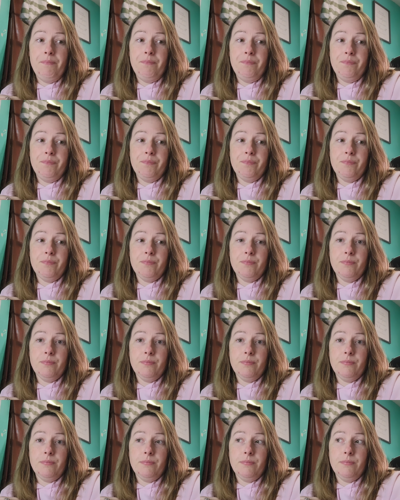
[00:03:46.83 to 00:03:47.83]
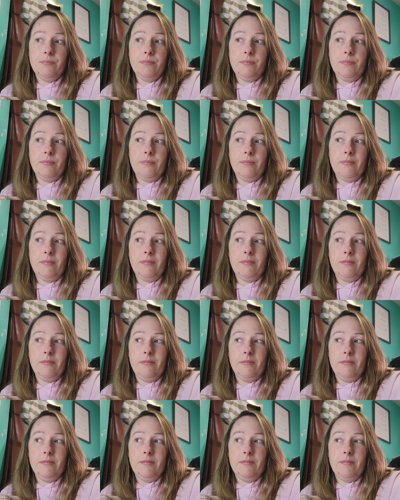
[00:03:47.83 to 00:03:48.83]

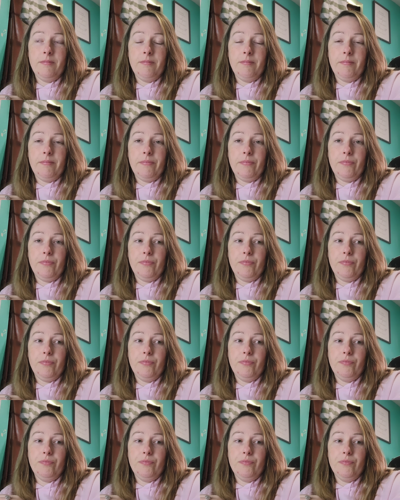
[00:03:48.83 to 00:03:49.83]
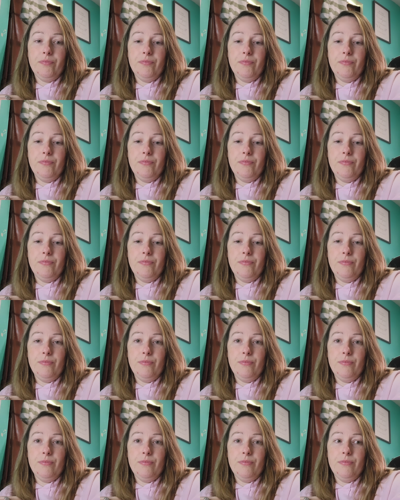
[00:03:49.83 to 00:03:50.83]

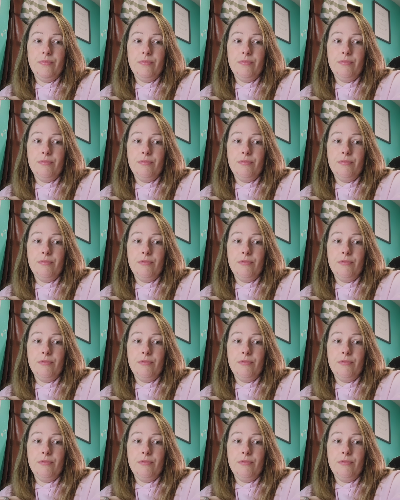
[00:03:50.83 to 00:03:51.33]
(no one is talking)